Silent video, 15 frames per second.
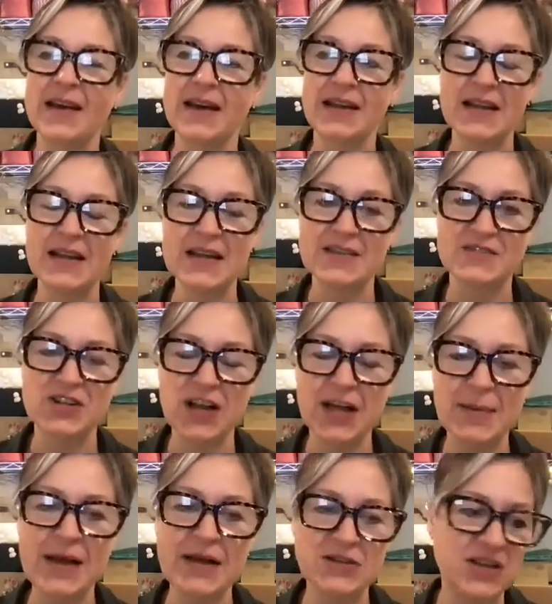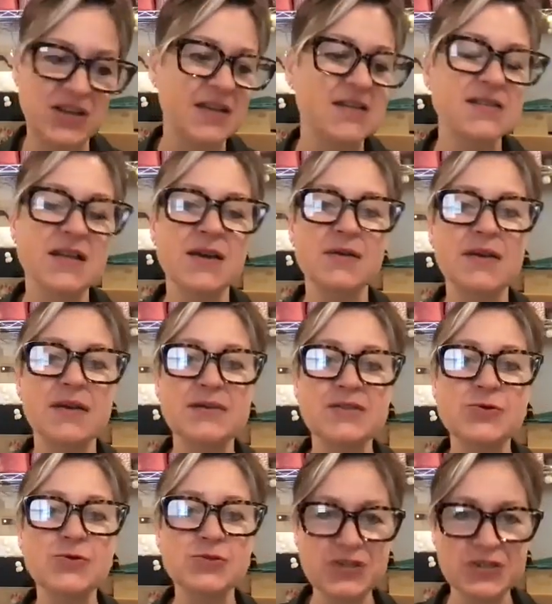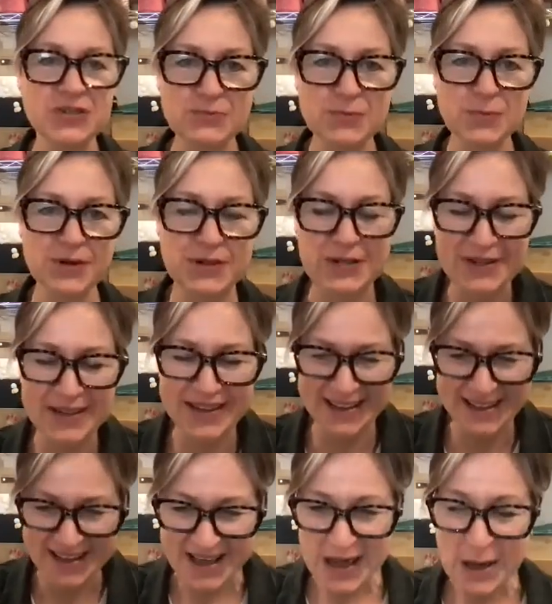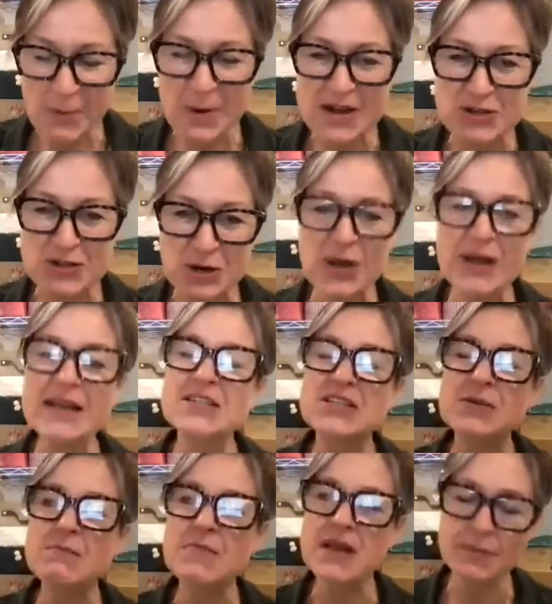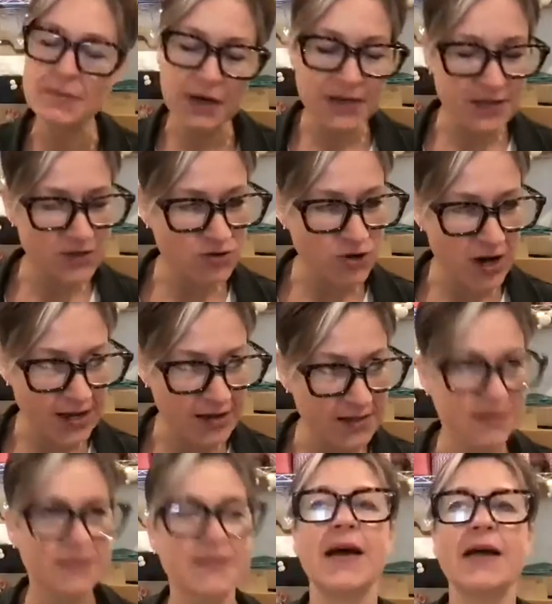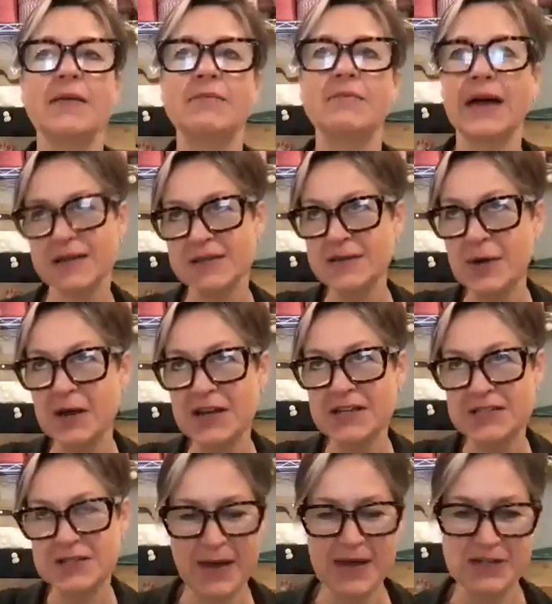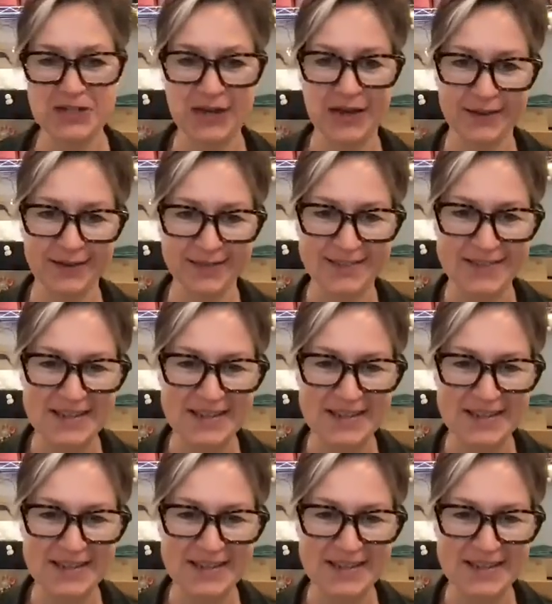and then have to climb out again. So it's all, we're trying to minimize stress and maximize the magic.